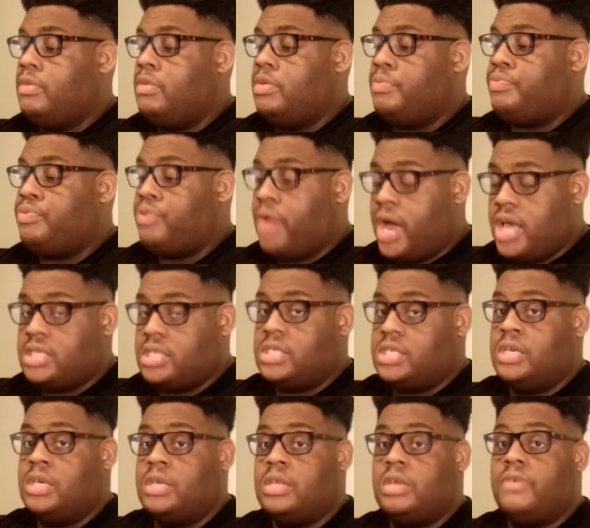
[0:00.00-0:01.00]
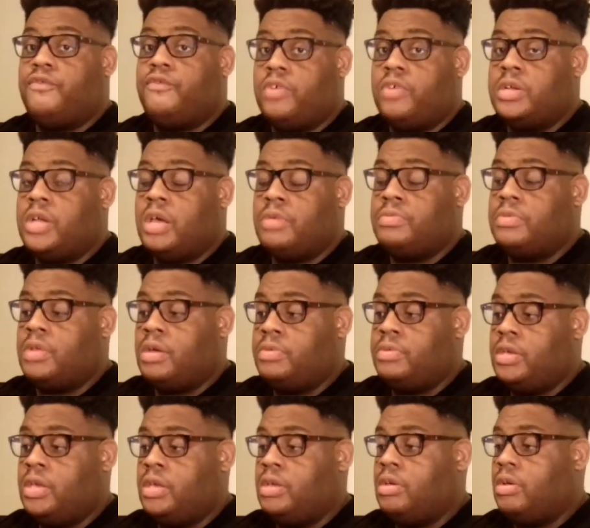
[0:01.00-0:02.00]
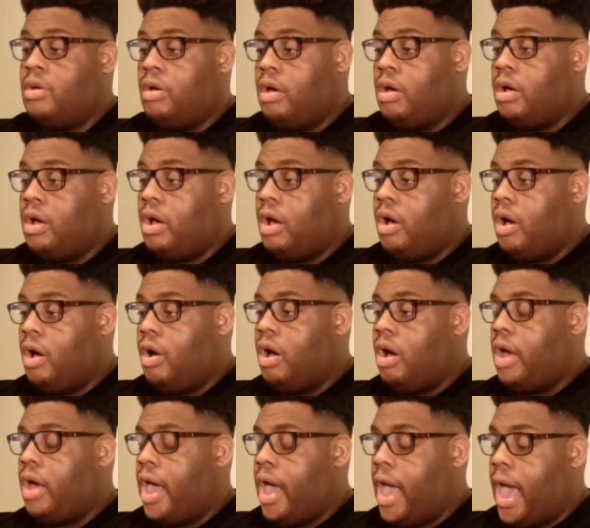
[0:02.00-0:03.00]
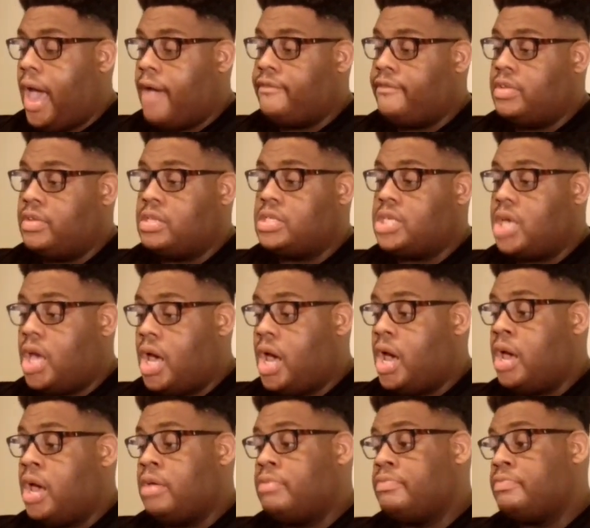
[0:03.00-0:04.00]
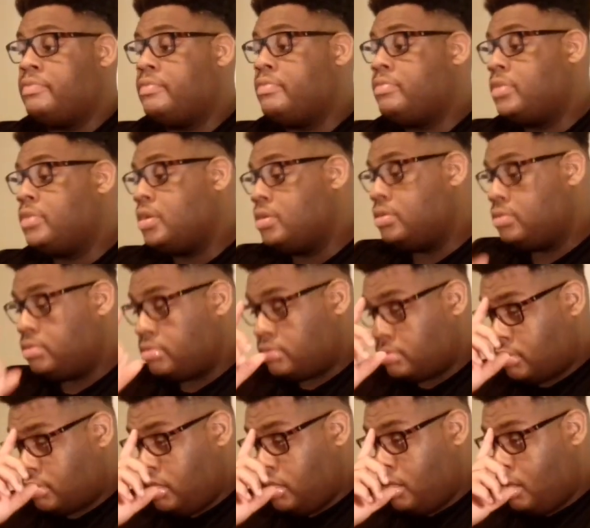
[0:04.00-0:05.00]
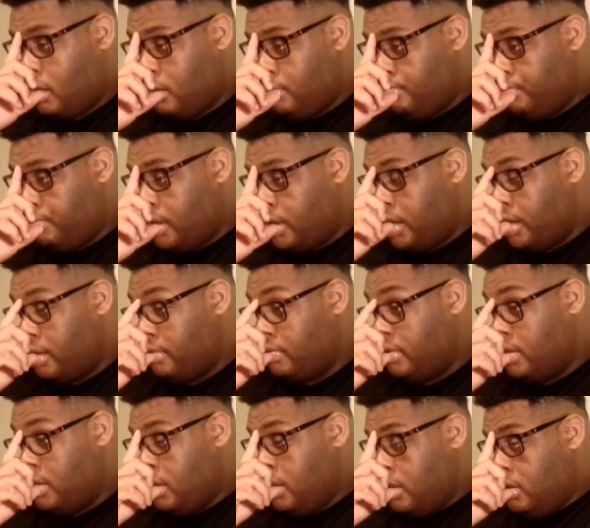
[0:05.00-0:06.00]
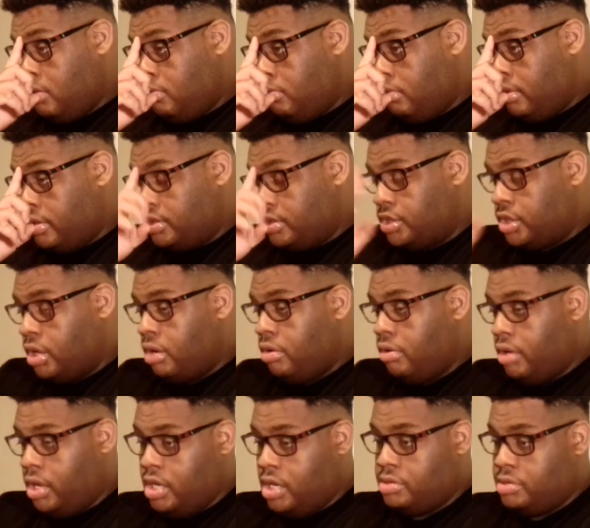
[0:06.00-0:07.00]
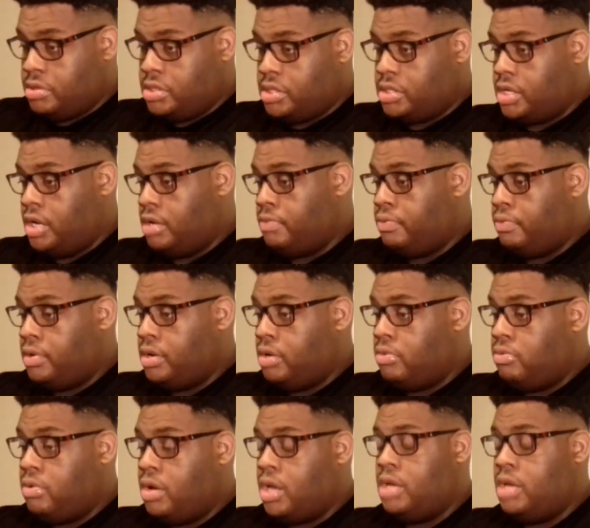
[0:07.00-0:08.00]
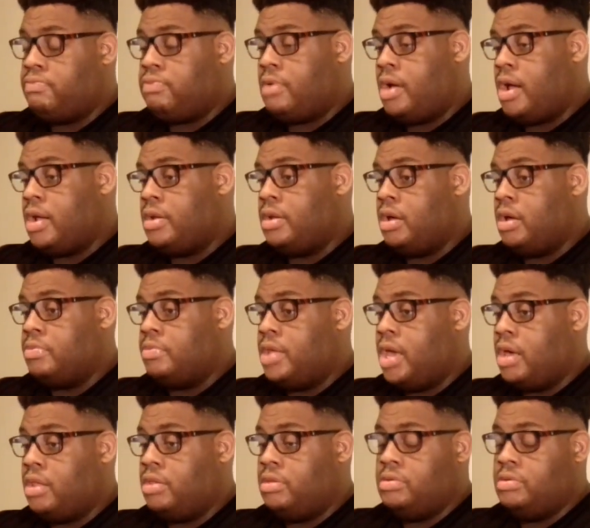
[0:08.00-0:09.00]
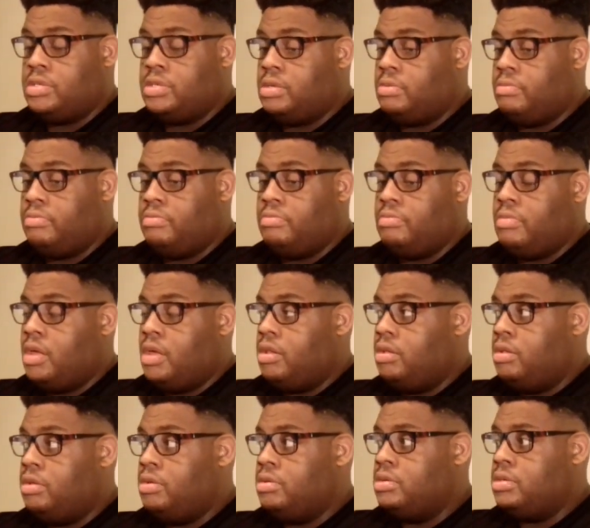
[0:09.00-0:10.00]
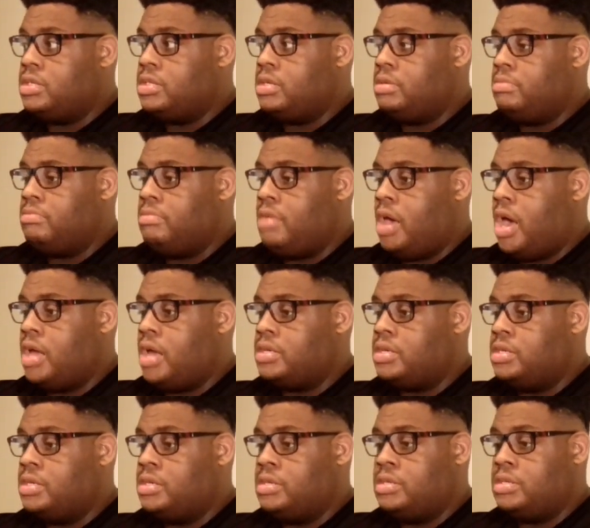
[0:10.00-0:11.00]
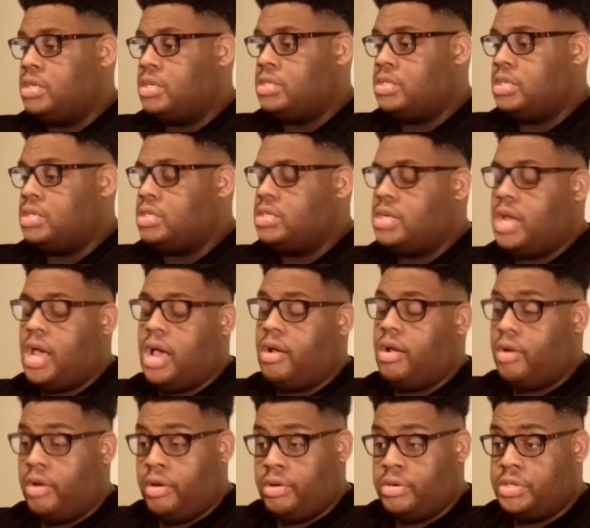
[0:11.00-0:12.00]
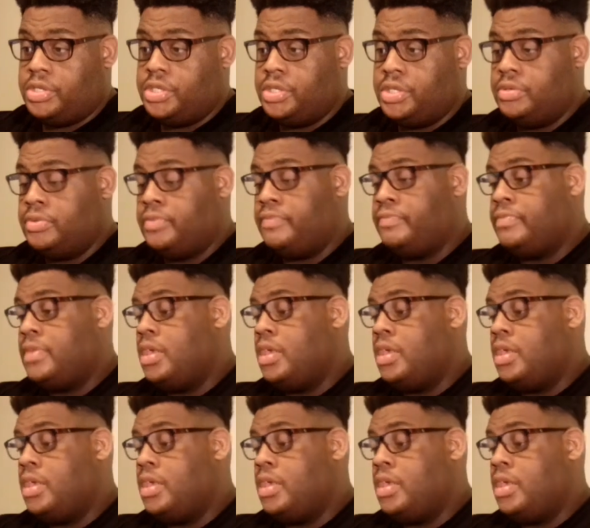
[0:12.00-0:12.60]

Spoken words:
present for WWE half of the time. But with Joe Hendry's standpoint of what he brought up, that losing matches, it does not hurt you.